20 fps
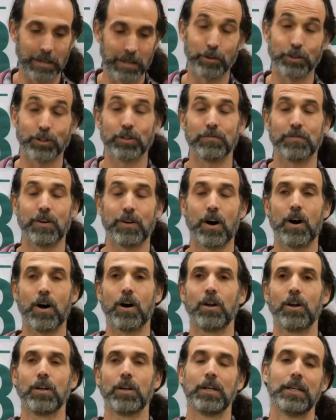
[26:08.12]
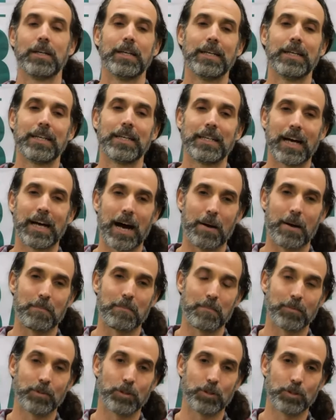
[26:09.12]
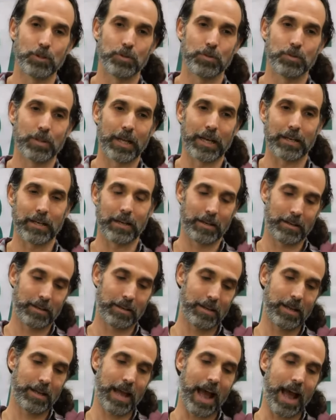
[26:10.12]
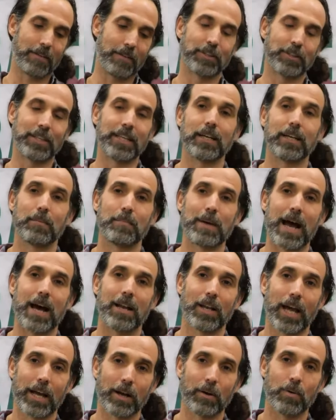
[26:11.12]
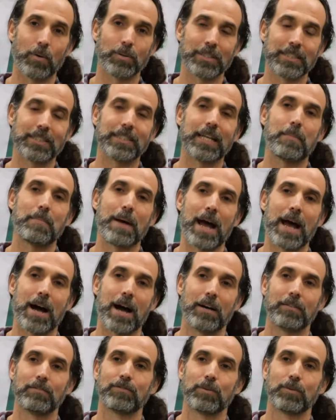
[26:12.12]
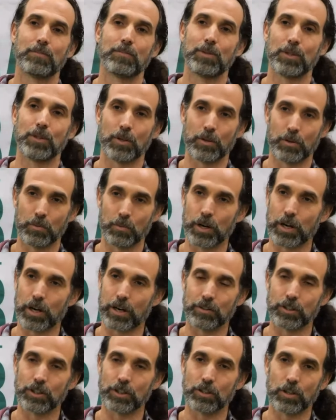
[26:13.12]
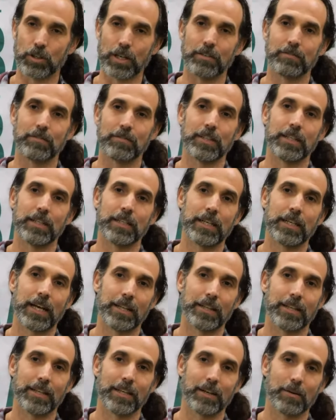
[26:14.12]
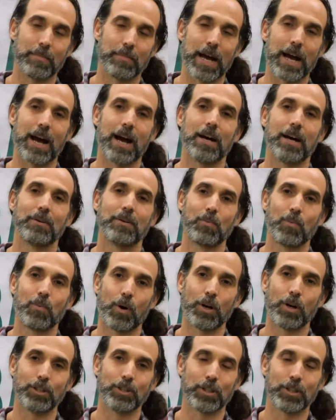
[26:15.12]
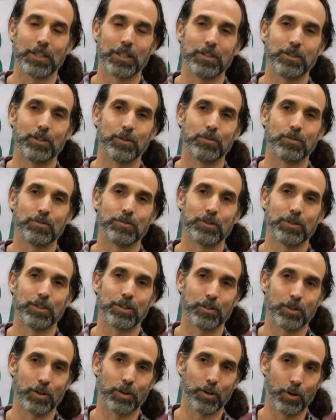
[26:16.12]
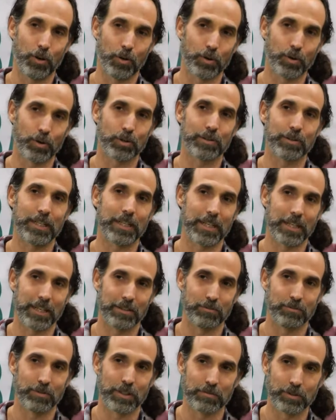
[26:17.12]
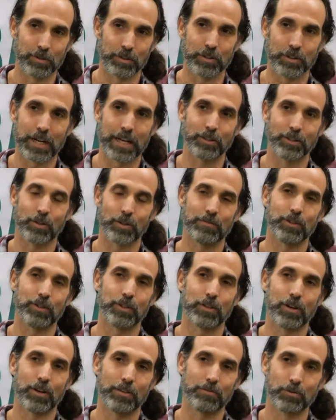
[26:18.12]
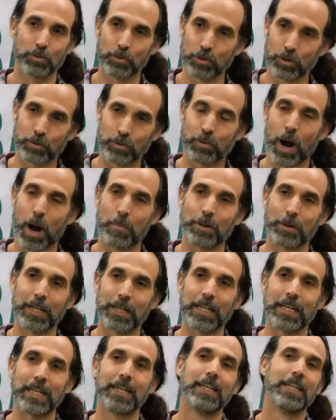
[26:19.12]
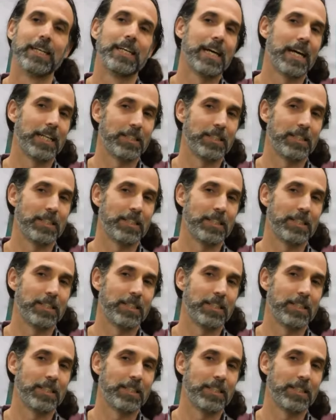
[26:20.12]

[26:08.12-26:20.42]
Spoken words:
think first of all, to like have a think about, like, step out from your wherever you're living and think about what you can do for your local creek and river. And so if you're on rural property